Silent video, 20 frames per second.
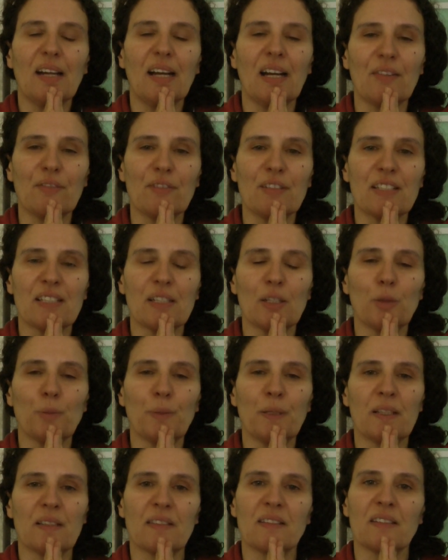Every single
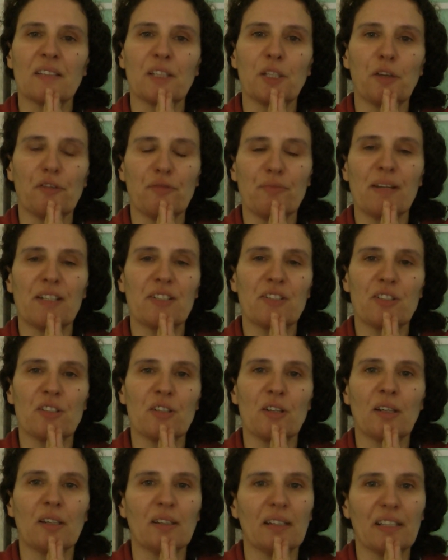person you have met in
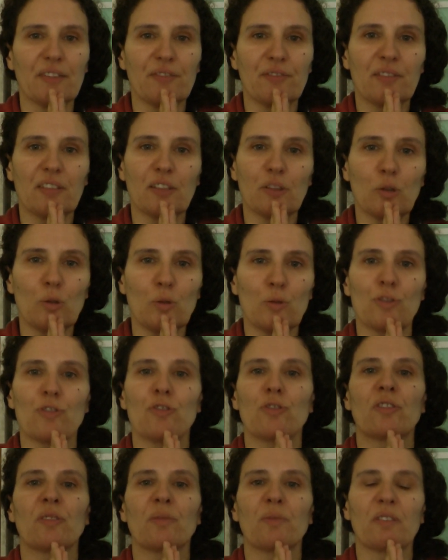your life
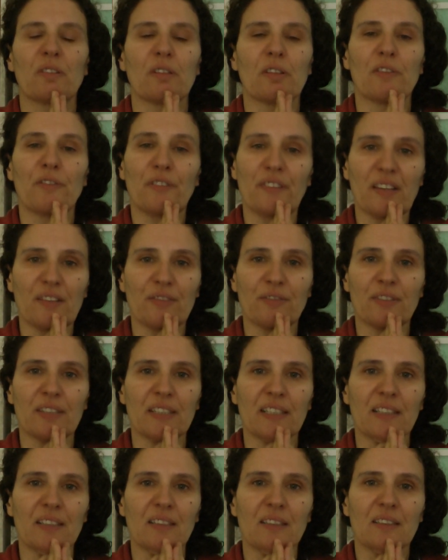caused you some sort of
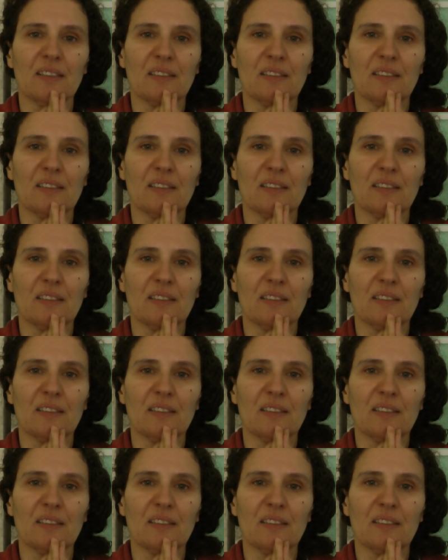suffering.